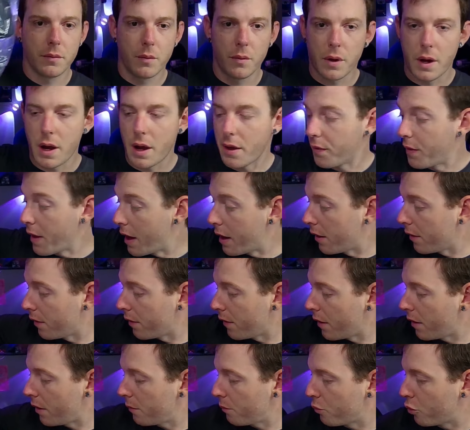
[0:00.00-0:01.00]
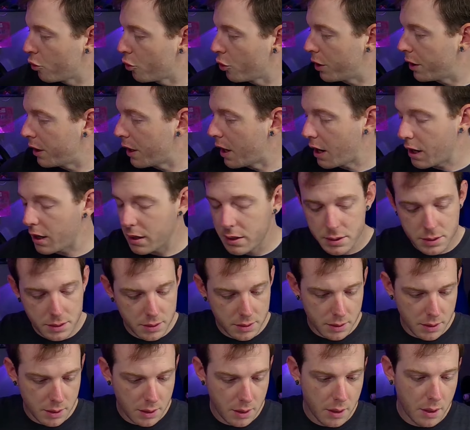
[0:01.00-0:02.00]
Got that in there, pretty
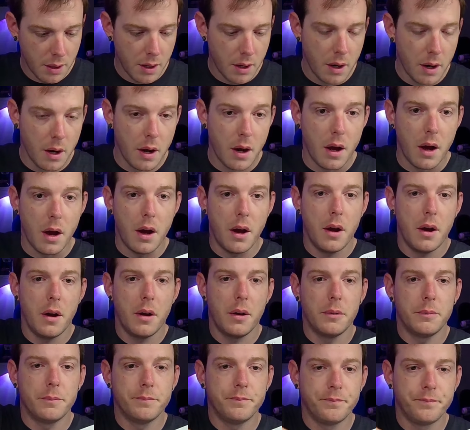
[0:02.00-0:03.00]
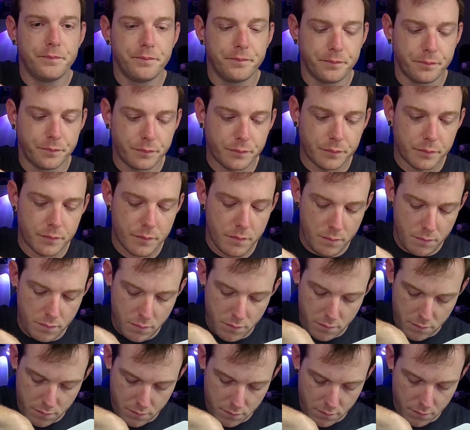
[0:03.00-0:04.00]
nice.
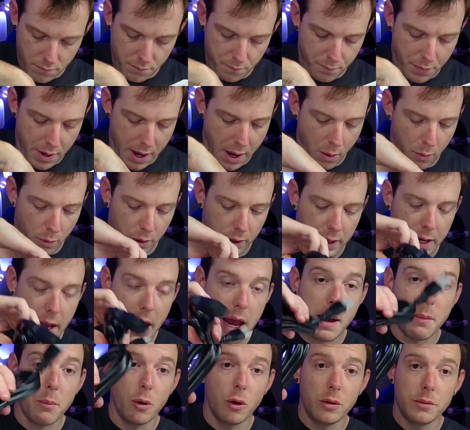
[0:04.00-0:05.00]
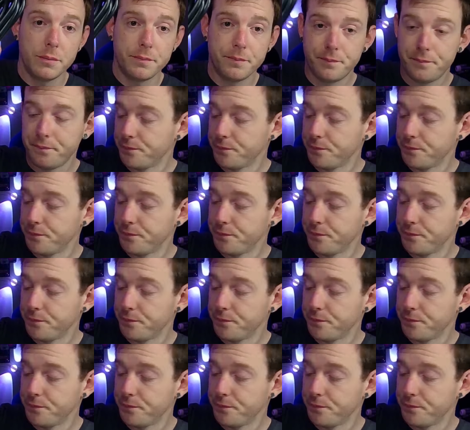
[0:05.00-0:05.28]
Power cable.